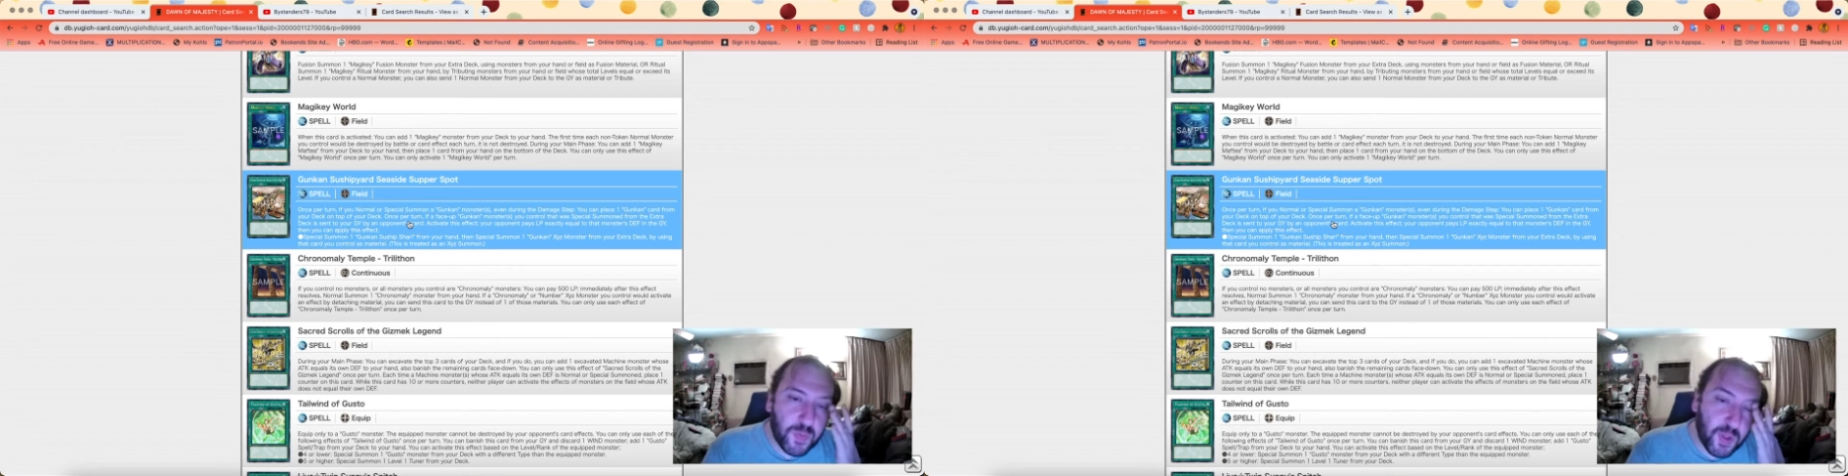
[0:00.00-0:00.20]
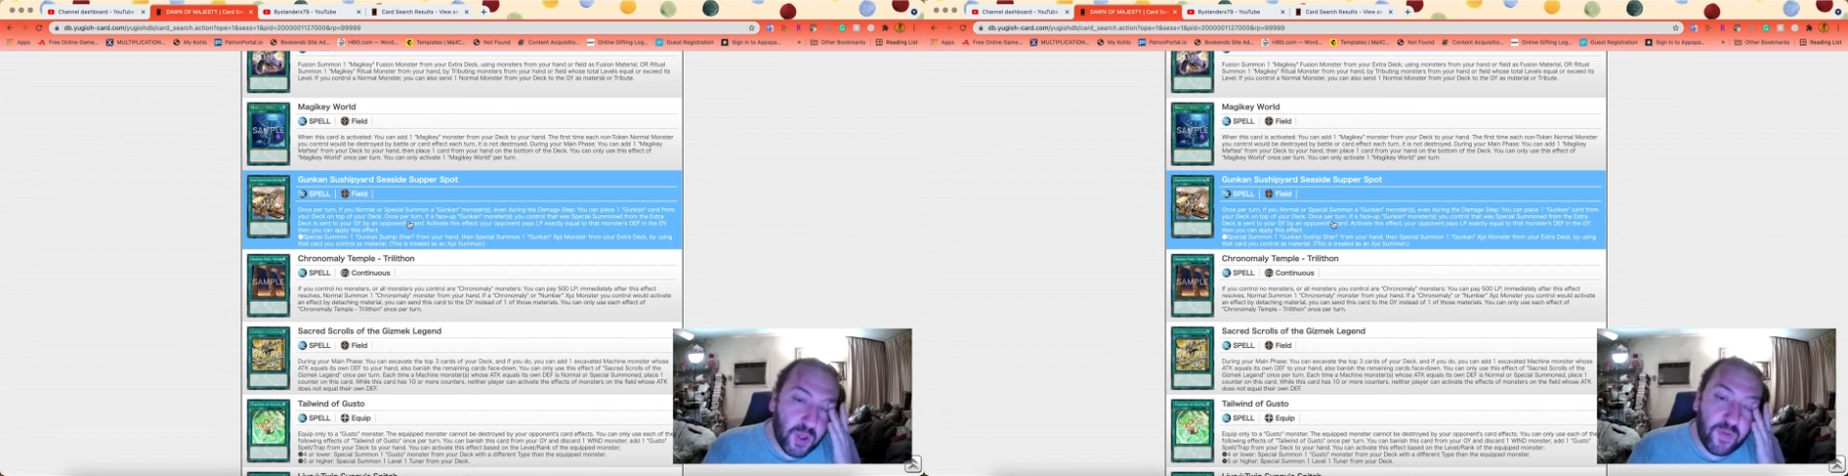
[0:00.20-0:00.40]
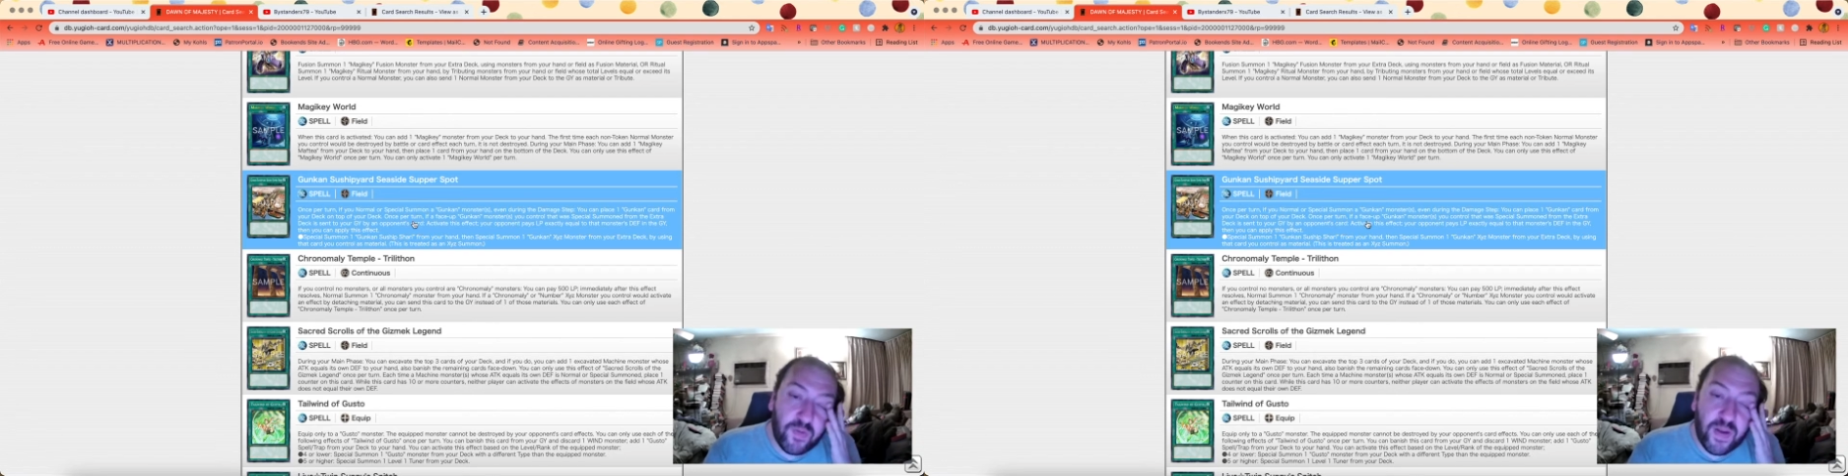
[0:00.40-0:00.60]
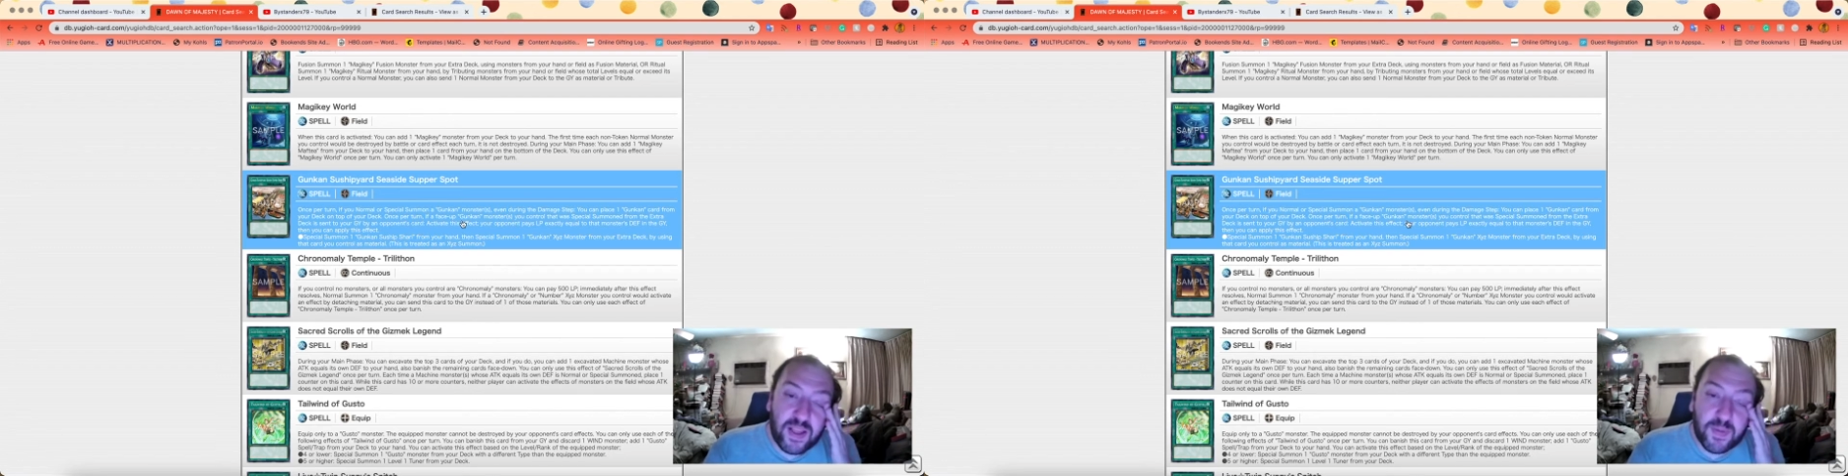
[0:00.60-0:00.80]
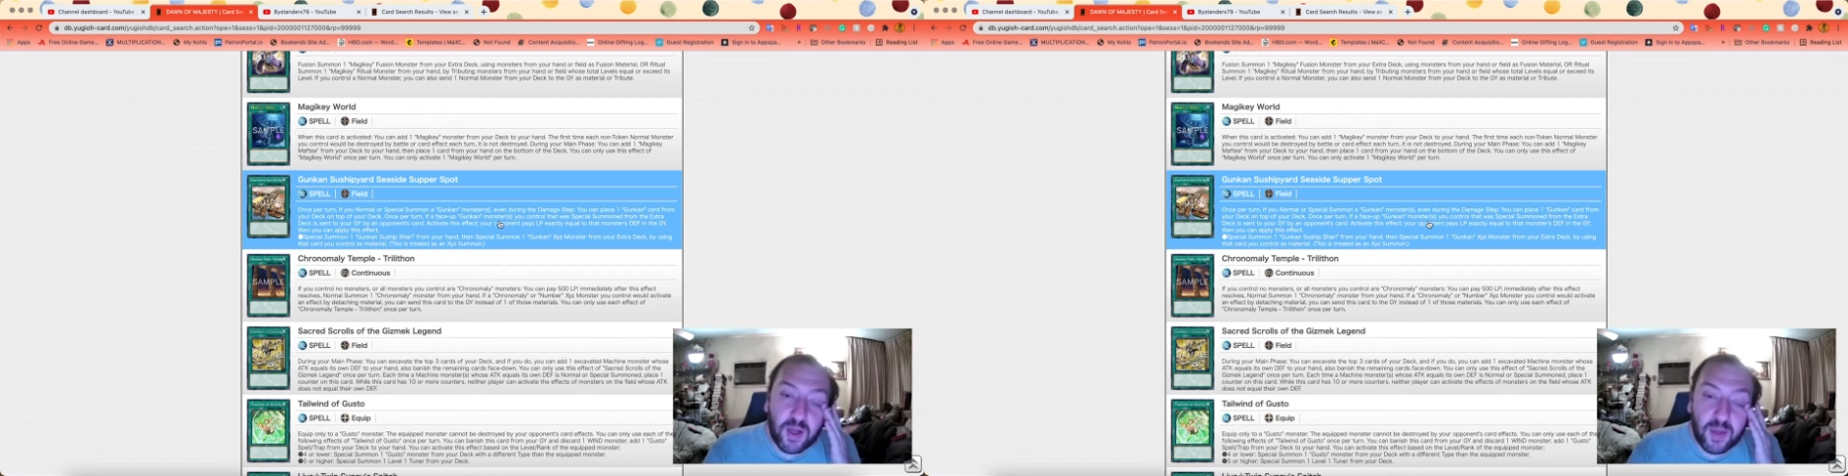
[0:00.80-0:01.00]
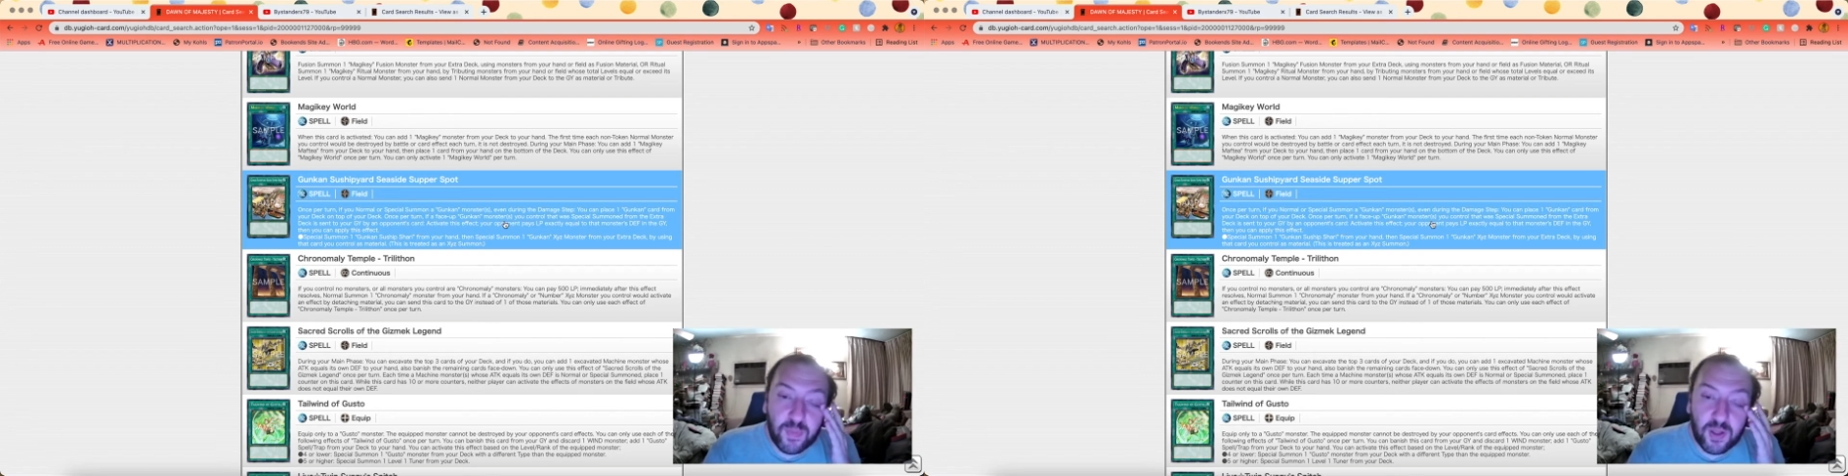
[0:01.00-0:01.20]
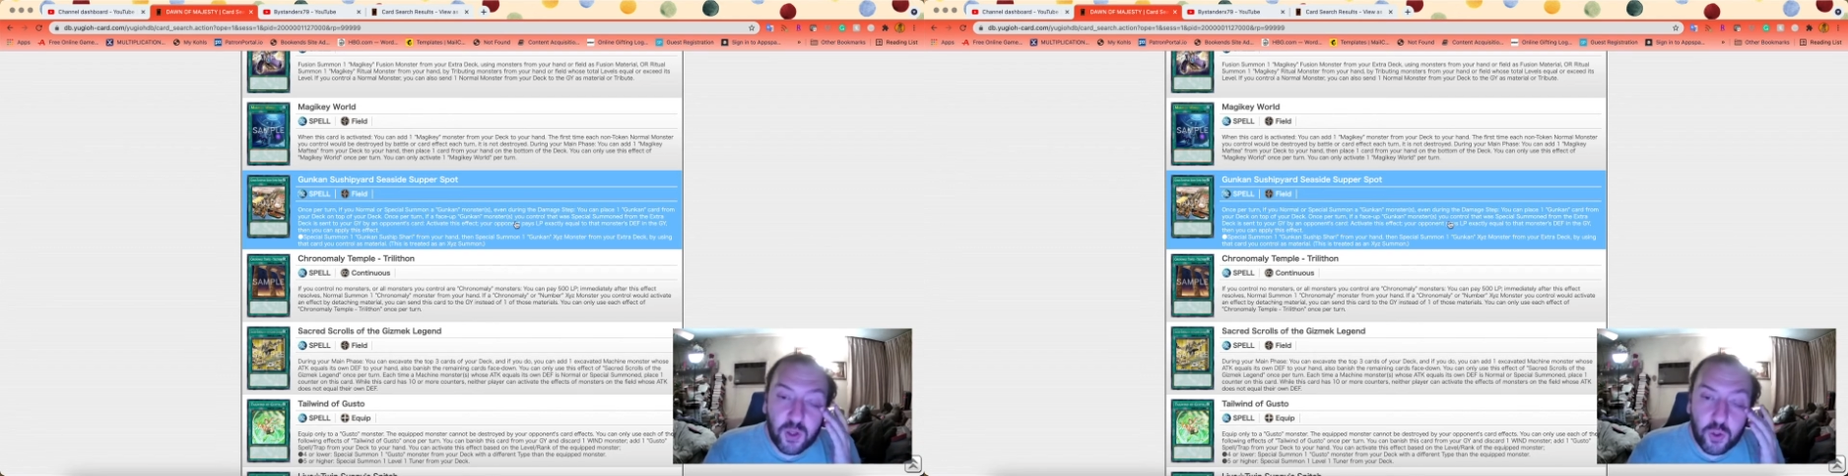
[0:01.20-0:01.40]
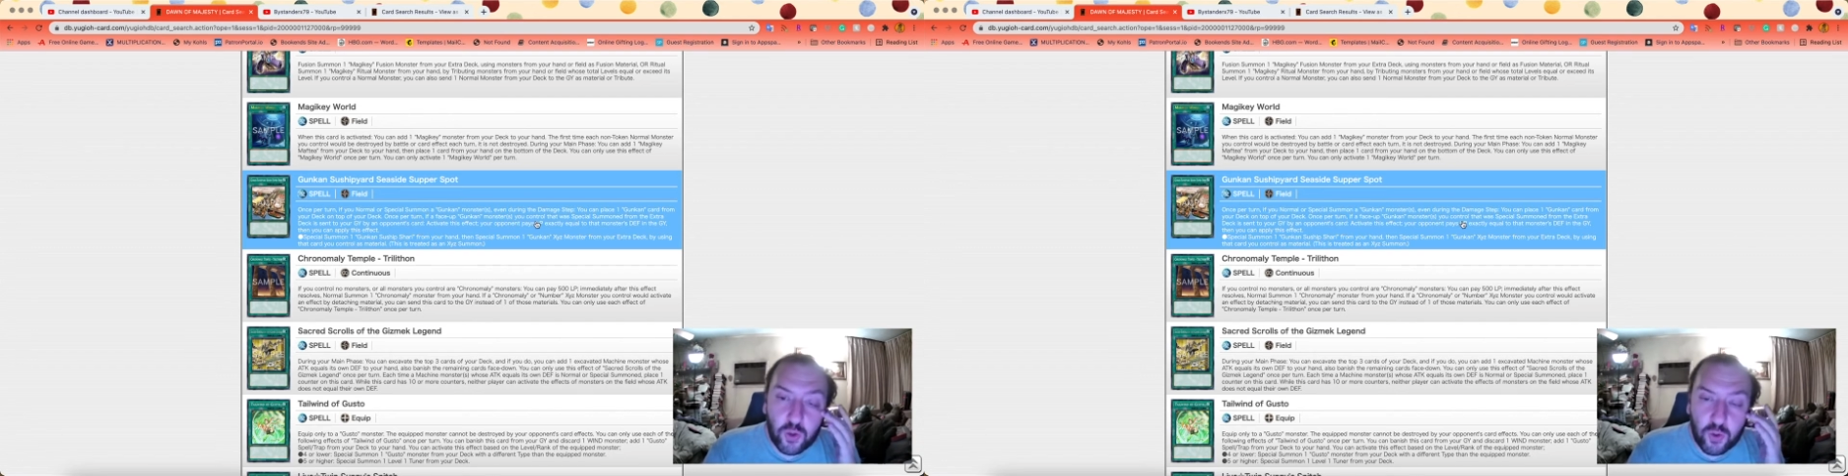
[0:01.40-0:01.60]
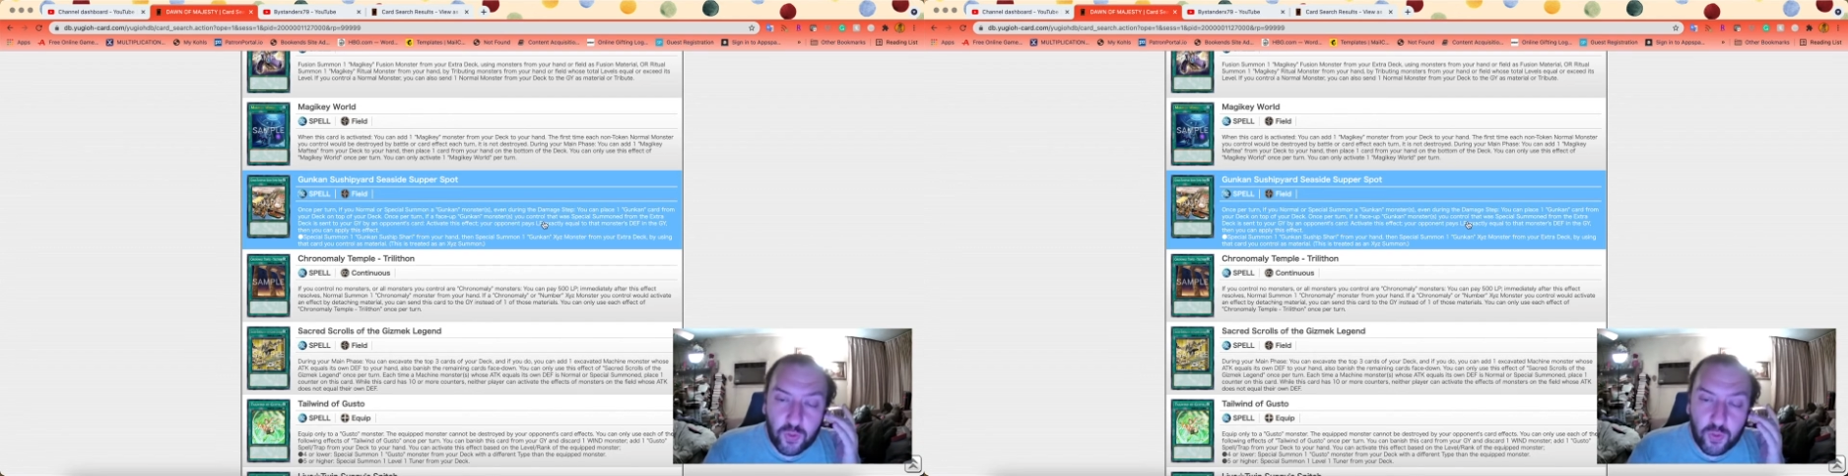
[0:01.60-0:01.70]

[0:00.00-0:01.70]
turn, if a face-up Gunkin monster you control